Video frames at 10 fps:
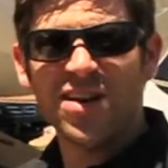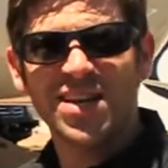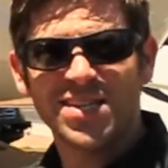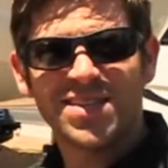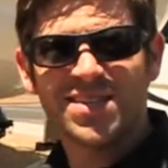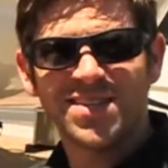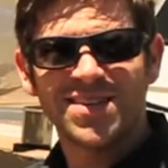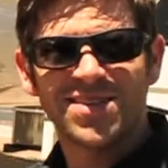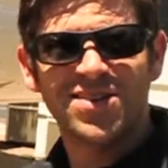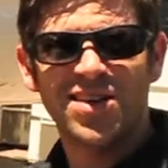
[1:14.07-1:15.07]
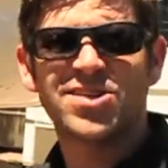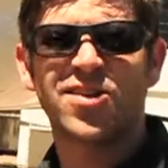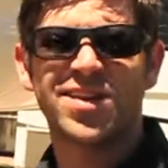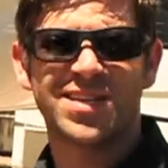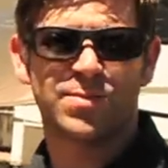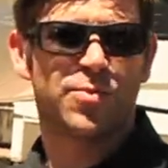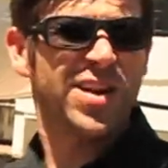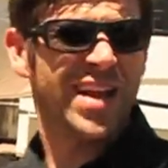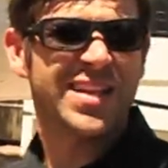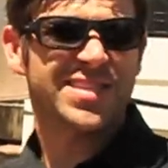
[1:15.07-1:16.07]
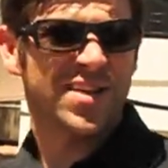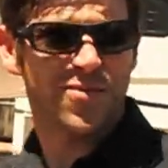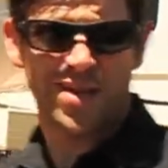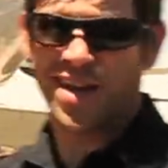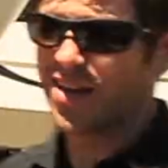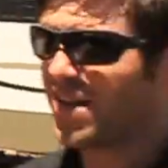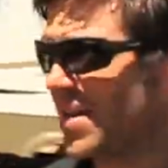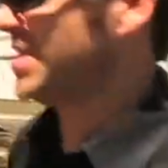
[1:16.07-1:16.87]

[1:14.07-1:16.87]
degrees, you can turn into some pretty tight stuff with that.